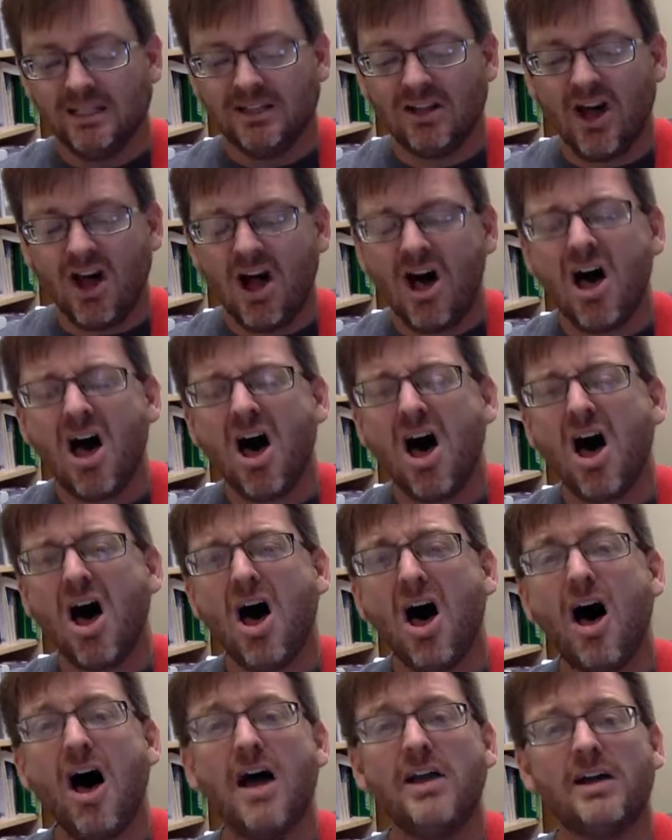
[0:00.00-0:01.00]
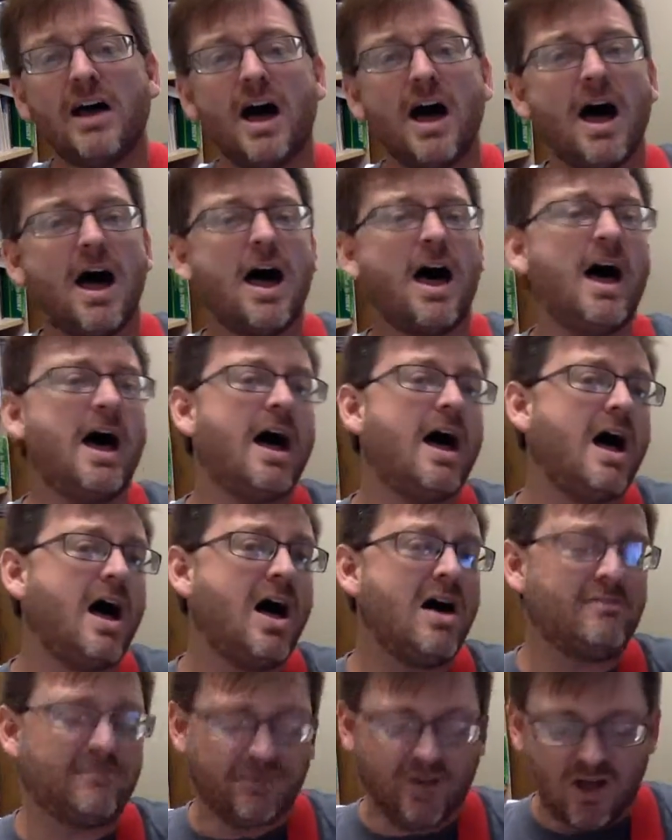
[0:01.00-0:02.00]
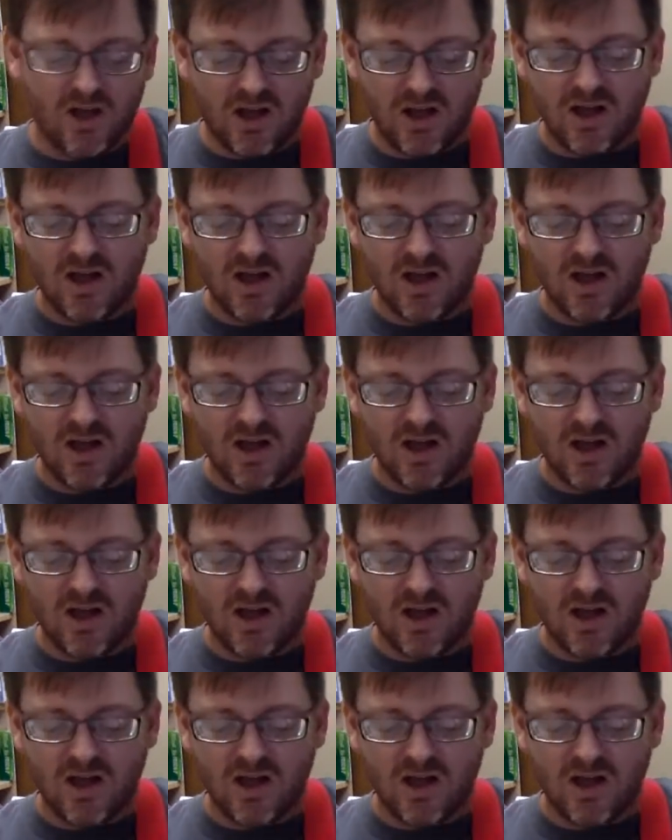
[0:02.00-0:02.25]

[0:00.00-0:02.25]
Lord of all.